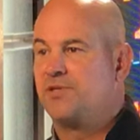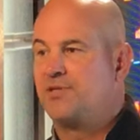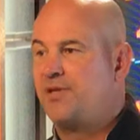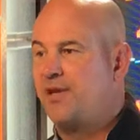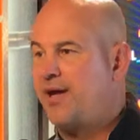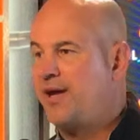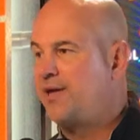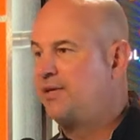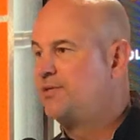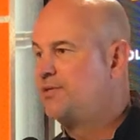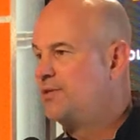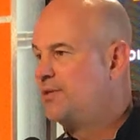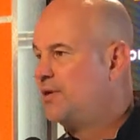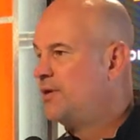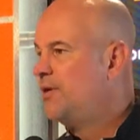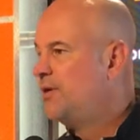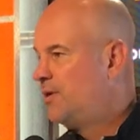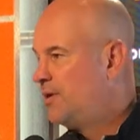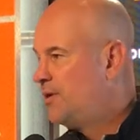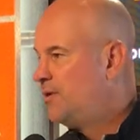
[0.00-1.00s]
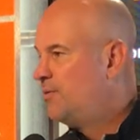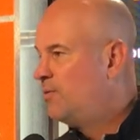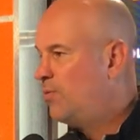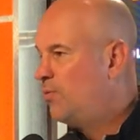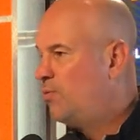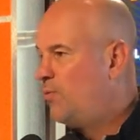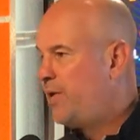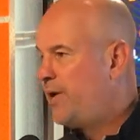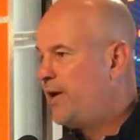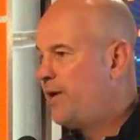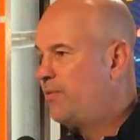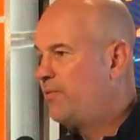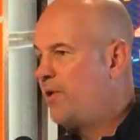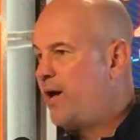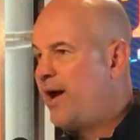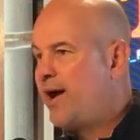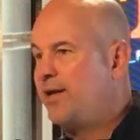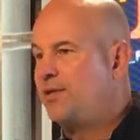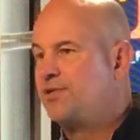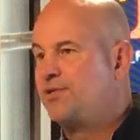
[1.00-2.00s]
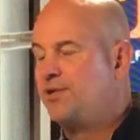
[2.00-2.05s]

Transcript: mistakes will win, right?